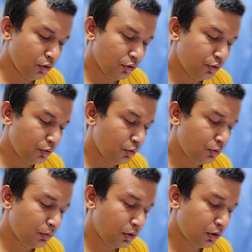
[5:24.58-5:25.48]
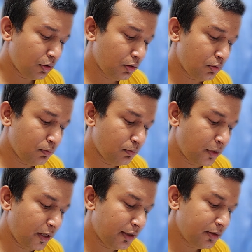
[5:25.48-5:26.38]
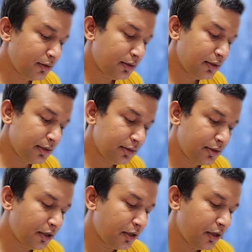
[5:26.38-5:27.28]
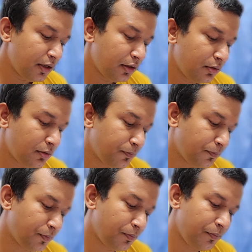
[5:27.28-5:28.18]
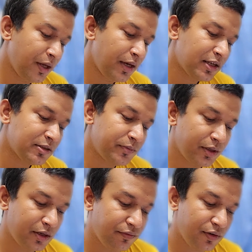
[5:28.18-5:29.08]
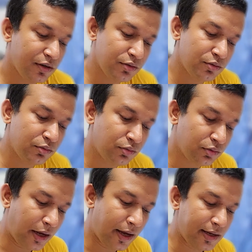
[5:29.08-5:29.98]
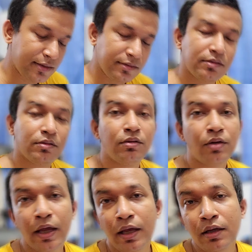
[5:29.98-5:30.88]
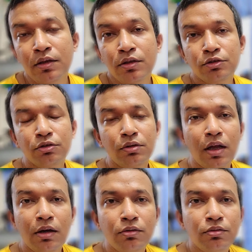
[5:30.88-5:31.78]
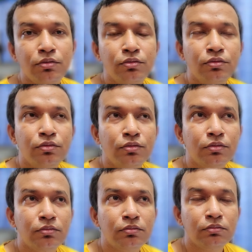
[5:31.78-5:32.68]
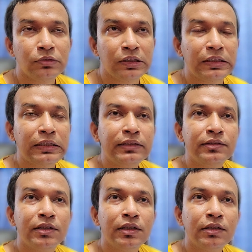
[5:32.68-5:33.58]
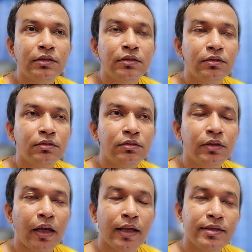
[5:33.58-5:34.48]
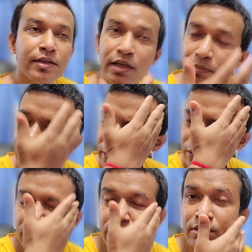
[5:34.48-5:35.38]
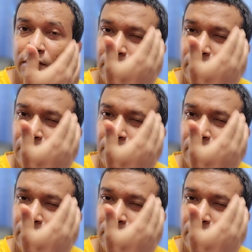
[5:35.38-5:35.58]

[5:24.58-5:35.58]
So another thing is written here. Pain has been referred to as, okay. So now the thing is that angina pectoris